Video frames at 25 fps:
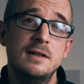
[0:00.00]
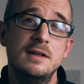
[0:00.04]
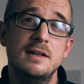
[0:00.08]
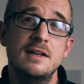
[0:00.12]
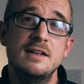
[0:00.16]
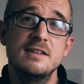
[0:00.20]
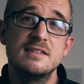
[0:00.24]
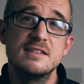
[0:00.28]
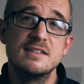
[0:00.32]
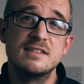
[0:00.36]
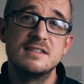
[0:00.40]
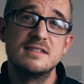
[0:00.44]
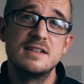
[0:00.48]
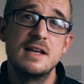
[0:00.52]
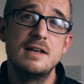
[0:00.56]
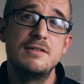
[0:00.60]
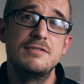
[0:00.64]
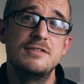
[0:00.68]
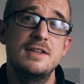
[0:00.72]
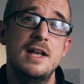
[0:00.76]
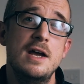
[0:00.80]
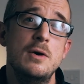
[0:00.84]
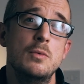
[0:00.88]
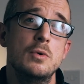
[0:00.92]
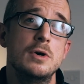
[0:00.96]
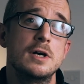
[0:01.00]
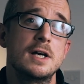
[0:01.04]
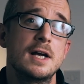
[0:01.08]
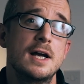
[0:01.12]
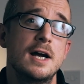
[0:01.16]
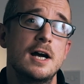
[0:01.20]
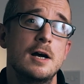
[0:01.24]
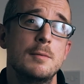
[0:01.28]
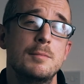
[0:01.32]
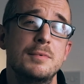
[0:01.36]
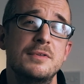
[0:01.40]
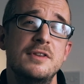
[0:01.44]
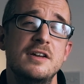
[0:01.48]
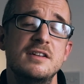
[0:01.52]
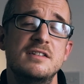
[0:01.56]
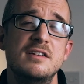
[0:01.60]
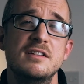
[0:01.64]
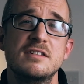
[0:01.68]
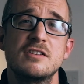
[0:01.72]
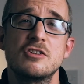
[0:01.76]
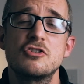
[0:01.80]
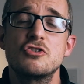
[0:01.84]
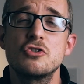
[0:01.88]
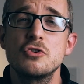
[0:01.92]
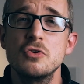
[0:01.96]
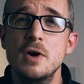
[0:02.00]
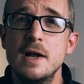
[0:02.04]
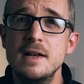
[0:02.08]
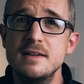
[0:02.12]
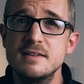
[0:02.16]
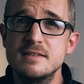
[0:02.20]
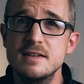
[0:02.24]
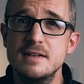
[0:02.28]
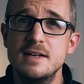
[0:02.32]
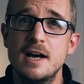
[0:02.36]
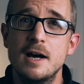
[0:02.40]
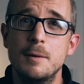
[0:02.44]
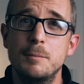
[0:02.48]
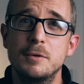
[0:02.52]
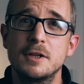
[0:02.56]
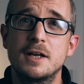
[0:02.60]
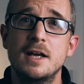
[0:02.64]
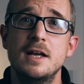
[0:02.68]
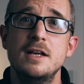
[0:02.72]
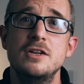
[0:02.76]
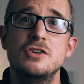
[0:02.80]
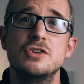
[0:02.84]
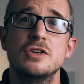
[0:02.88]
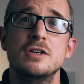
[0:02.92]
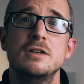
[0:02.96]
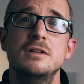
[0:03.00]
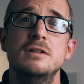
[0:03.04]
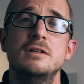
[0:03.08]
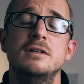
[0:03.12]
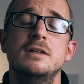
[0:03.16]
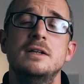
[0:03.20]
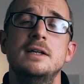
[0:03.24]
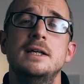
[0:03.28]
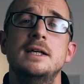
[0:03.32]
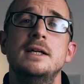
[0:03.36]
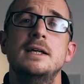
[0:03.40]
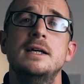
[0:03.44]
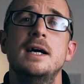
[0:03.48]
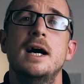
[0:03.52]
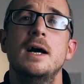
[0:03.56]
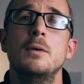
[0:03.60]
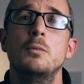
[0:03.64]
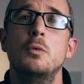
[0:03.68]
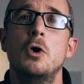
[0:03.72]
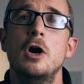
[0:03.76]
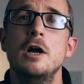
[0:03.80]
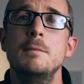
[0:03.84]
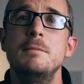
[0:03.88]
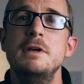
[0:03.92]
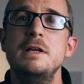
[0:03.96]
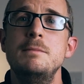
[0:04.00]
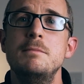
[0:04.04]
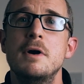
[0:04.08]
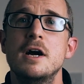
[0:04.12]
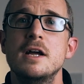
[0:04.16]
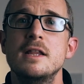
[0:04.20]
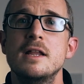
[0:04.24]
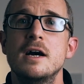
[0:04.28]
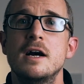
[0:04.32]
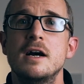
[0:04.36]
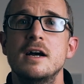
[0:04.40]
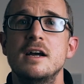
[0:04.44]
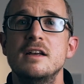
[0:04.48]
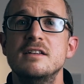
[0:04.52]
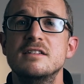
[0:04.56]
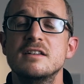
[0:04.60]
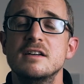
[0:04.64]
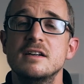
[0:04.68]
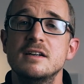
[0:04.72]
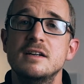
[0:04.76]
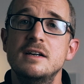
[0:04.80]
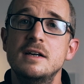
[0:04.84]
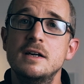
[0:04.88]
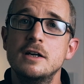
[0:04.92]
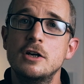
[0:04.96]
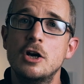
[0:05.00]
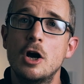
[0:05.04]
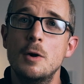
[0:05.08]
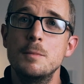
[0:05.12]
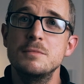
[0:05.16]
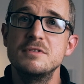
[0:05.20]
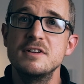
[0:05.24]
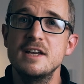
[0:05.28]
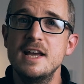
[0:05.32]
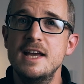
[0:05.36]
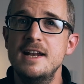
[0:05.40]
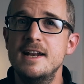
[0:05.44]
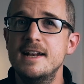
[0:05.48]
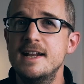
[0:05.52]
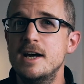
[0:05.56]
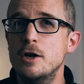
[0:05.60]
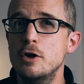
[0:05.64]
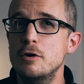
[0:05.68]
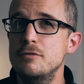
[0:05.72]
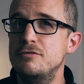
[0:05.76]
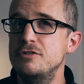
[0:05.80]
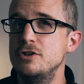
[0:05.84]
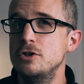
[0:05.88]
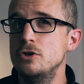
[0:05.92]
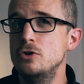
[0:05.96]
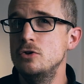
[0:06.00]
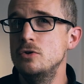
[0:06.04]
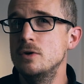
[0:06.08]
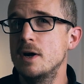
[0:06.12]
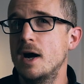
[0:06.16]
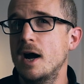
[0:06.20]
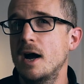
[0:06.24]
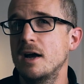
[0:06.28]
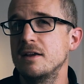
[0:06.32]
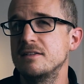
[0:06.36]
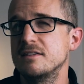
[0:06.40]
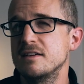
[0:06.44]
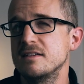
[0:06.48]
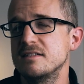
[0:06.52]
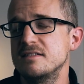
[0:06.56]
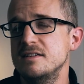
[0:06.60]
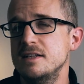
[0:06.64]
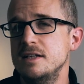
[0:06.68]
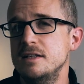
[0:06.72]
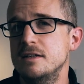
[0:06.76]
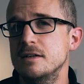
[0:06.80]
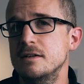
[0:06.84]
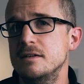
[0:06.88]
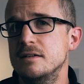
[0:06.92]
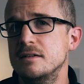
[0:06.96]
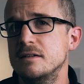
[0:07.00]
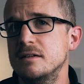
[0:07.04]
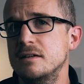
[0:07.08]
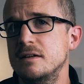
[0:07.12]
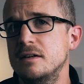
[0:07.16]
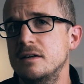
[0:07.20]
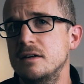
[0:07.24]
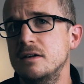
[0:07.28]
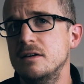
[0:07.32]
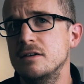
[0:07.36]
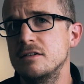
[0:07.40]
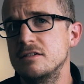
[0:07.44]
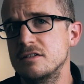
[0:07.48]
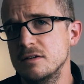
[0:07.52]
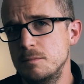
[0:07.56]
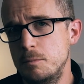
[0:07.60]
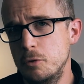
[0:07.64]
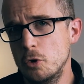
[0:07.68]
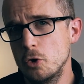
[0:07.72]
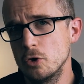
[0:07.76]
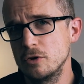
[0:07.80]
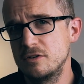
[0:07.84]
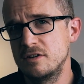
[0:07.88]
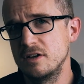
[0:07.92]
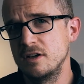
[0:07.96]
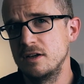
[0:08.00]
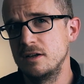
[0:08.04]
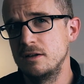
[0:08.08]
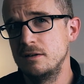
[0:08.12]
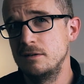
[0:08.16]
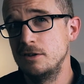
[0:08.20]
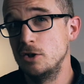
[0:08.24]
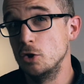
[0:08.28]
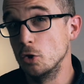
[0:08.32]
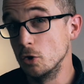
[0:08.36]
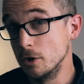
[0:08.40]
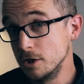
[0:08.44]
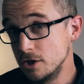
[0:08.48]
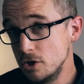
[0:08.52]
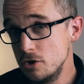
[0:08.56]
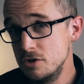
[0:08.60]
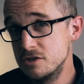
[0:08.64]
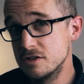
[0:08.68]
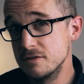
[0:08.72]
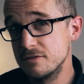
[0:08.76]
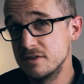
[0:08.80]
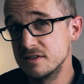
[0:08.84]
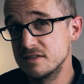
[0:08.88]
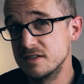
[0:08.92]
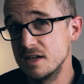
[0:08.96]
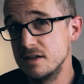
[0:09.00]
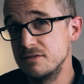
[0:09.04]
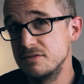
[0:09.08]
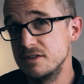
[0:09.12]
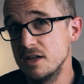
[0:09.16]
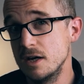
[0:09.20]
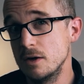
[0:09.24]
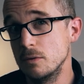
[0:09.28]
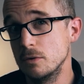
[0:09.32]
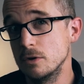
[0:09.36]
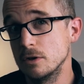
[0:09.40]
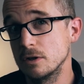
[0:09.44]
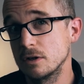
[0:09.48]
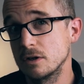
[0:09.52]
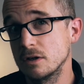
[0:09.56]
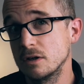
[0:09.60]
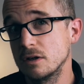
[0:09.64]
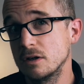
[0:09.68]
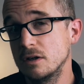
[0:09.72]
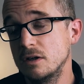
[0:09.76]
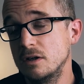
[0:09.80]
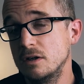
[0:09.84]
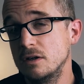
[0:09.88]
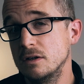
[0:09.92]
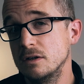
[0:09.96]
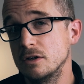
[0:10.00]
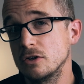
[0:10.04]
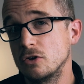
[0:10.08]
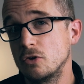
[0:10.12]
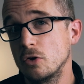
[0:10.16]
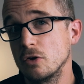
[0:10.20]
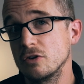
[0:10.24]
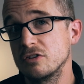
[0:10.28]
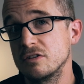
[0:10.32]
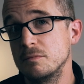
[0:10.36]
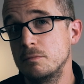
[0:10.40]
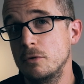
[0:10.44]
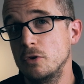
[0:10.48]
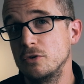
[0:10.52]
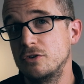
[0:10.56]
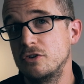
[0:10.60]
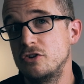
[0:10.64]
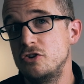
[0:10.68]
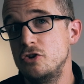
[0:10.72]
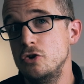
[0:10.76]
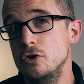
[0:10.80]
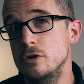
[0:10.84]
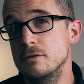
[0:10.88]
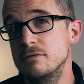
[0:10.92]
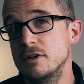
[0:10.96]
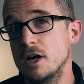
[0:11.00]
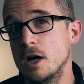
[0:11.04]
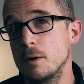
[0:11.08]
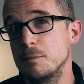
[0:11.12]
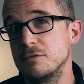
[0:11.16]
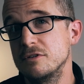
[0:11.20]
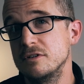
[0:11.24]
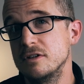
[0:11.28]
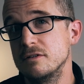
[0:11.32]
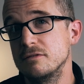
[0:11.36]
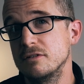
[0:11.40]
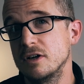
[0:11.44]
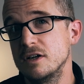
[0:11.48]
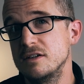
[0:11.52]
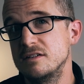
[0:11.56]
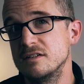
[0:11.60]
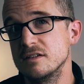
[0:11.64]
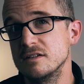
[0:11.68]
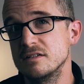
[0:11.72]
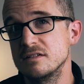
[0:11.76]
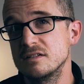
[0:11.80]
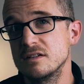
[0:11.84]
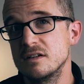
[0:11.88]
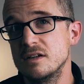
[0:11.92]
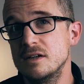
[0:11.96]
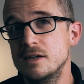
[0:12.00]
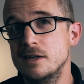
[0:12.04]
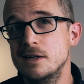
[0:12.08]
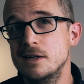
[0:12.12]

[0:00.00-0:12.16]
is the Safe Network app. This is a transient application, and what I mean by that is it comes in and out of you as it's needed, supporting your use of the Safe Network across a multitude of apps and devices,